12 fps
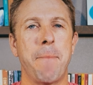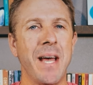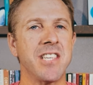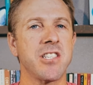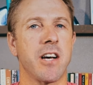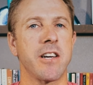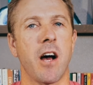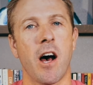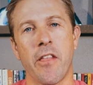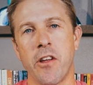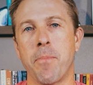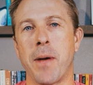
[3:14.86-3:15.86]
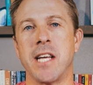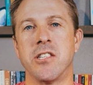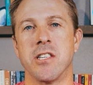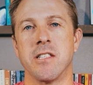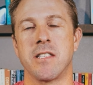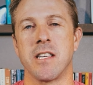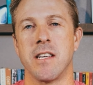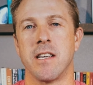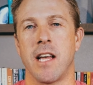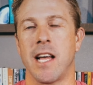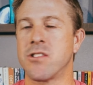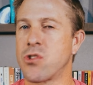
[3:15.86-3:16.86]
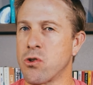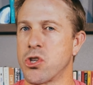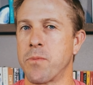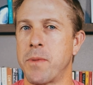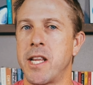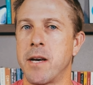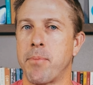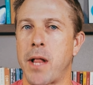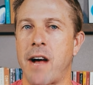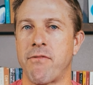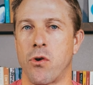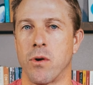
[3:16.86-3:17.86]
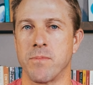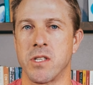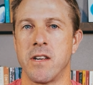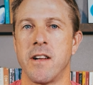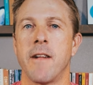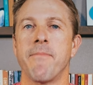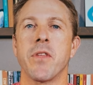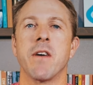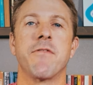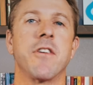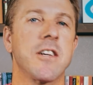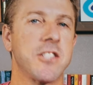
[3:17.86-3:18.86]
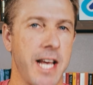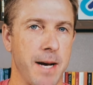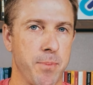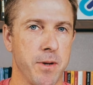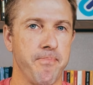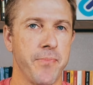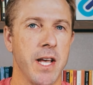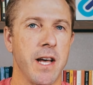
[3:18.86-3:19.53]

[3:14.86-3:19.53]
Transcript: based on other pages and social media platforms. For example,